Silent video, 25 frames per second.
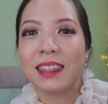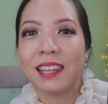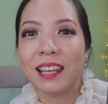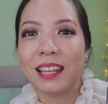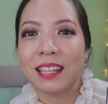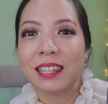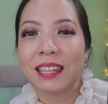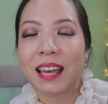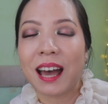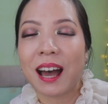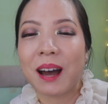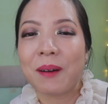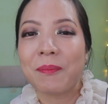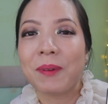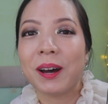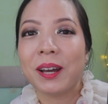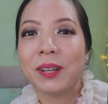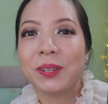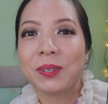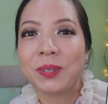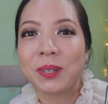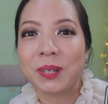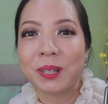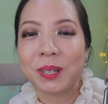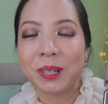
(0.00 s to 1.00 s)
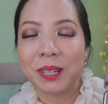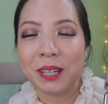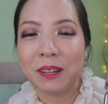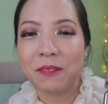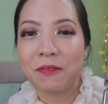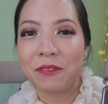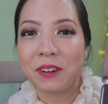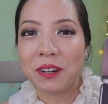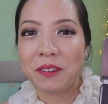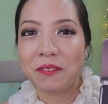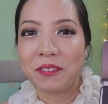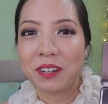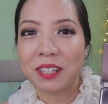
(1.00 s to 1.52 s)
These are my 3
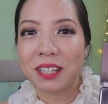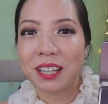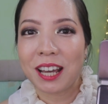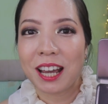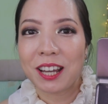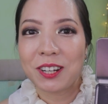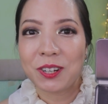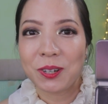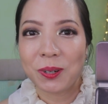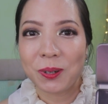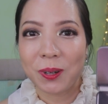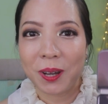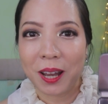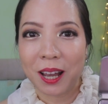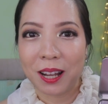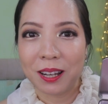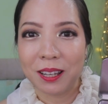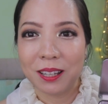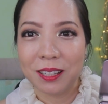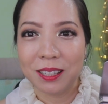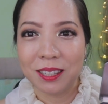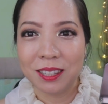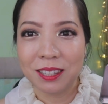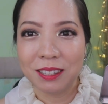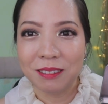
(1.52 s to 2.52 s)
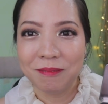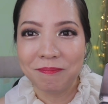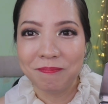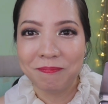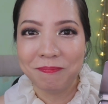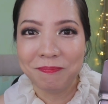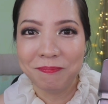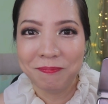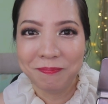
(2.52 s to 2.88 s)
favorite eyeshadow colors.